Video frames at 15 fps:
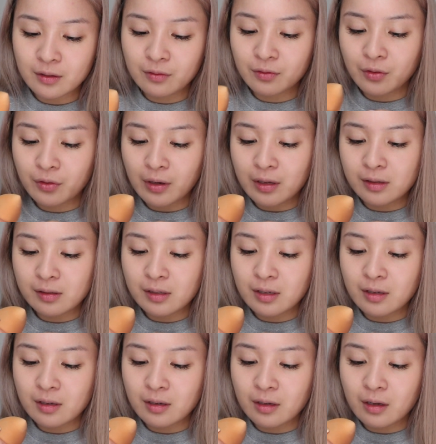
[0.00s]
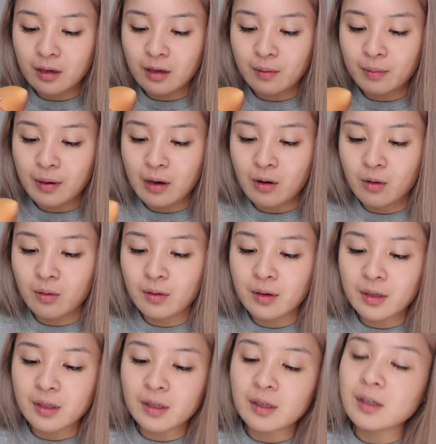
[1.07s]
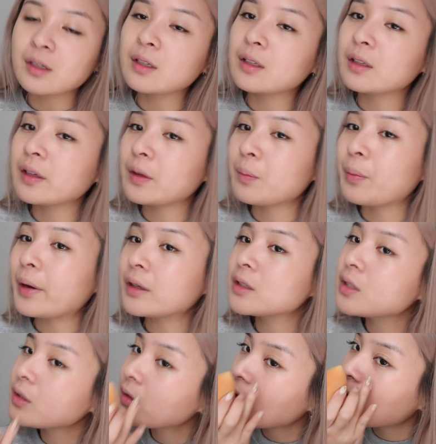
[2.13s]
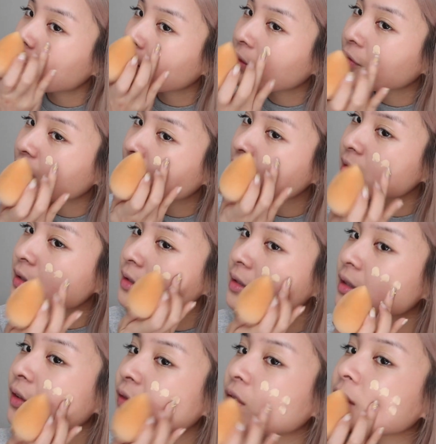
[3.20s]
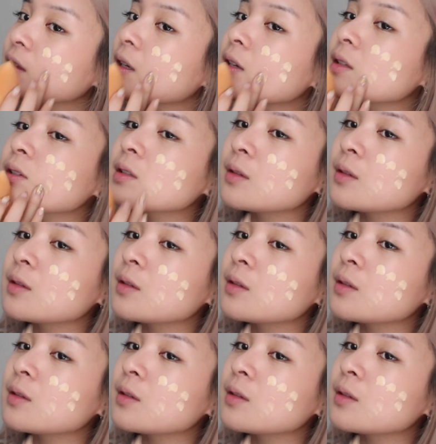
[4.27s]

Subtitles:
of crazy about like bacteria on my face and stuff like that.